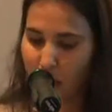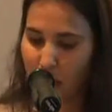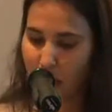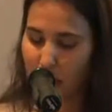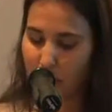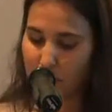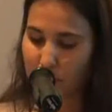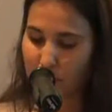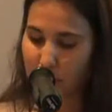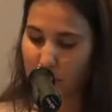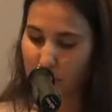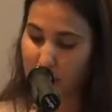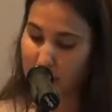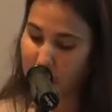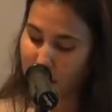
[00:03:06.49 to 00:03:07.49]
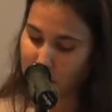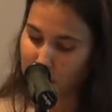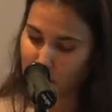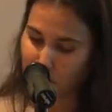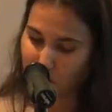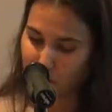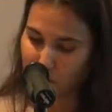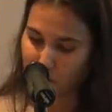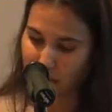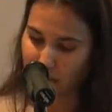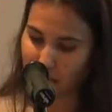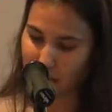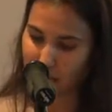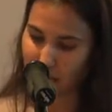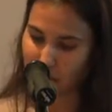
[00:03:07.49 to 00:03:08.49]
And then the third,
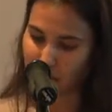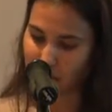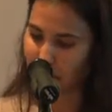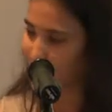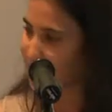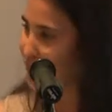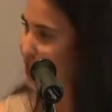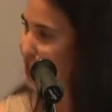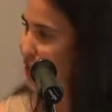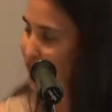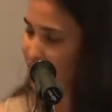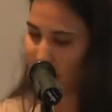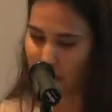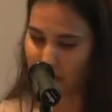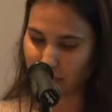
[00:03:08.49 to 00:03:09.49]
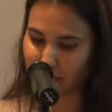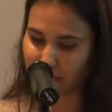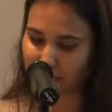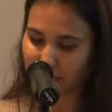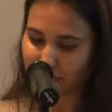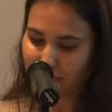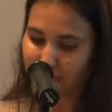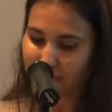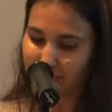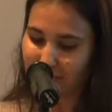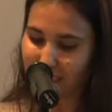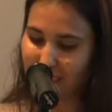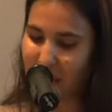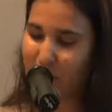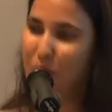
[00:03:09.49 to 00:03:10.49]
lovely Lexi over here,
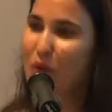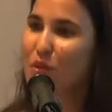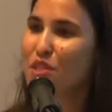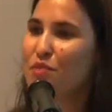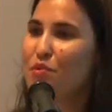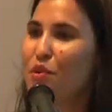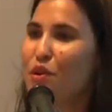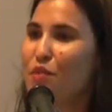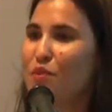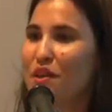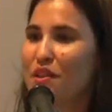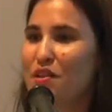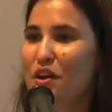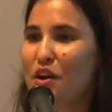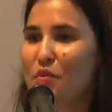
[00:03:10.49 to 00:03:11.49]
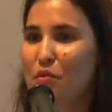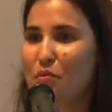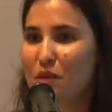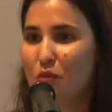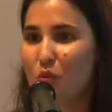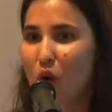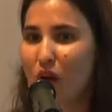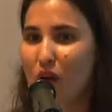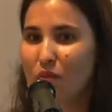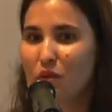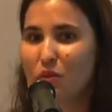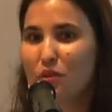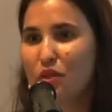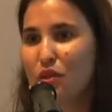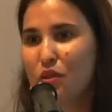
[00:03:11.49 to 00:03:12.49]
I was supported by the Narama midwives
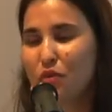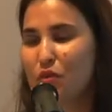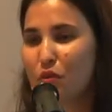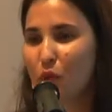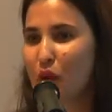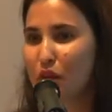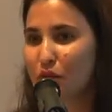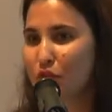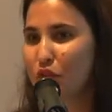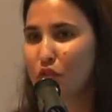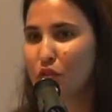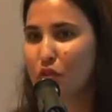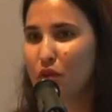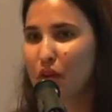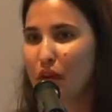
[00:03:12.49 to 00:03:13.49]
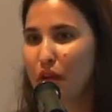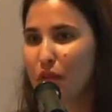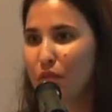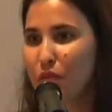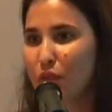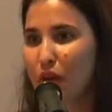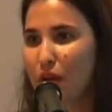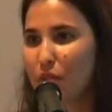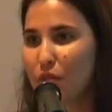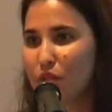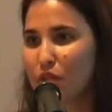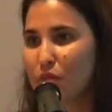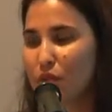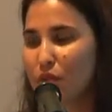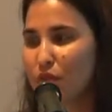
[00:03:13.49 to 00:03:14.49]
who were wonderful, were able
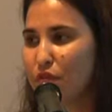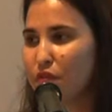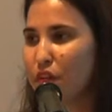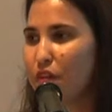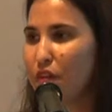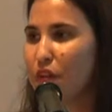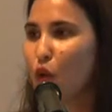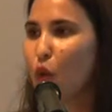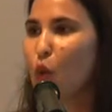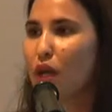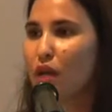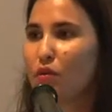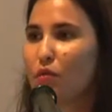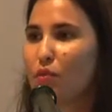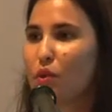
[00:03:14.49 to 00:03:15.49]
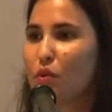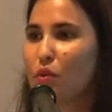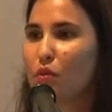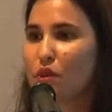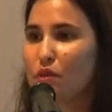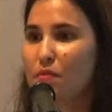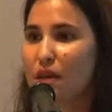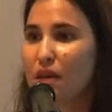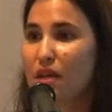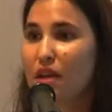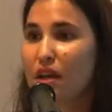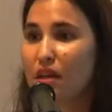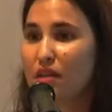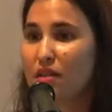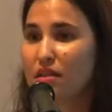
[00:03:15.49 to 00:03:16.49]
to build a very quick rapport with me
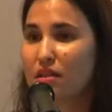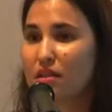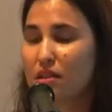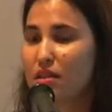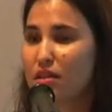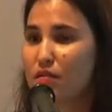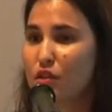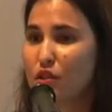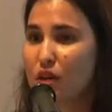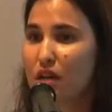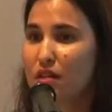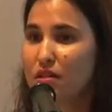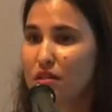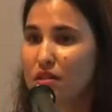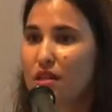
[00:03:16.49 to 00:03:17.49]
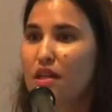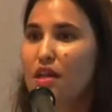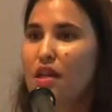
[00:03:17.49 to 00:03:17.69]
and a sense of trust.